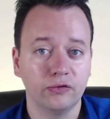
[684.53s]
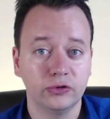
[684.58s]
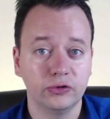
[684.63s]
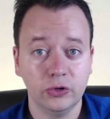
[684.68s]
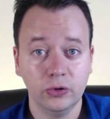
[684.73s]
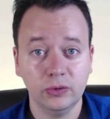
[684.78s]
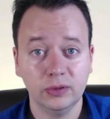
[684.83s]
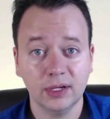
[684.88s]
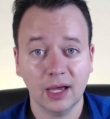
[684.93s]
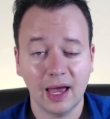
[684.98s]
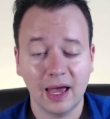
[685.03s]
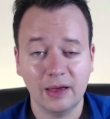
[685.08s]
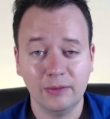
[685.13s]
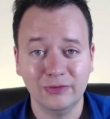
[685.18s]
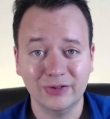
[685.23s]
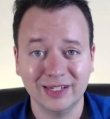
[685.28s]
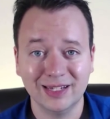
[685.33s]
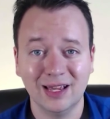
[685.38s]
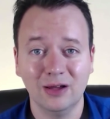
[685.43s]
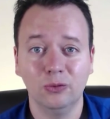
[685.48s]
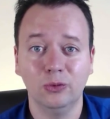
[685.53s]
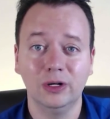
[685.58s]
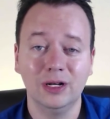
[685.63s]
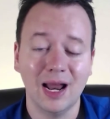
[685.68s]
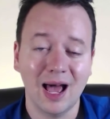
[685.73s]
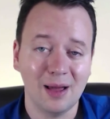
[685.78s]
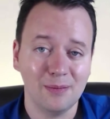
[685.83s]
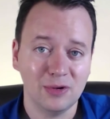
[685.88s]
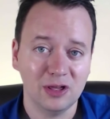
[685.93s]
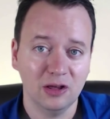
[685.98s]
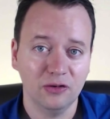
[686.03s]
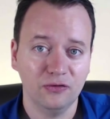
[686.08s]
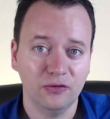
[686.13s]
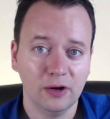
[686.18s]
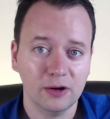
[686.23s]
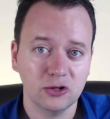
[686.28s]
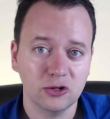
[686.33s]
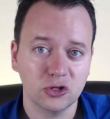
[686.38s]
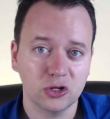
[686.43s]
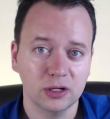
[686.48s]
2 times, it would not be a
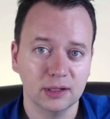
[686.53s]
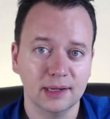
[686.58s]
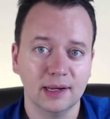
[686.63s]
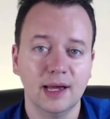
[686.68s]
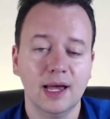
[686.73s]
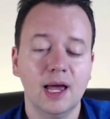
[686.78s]
function,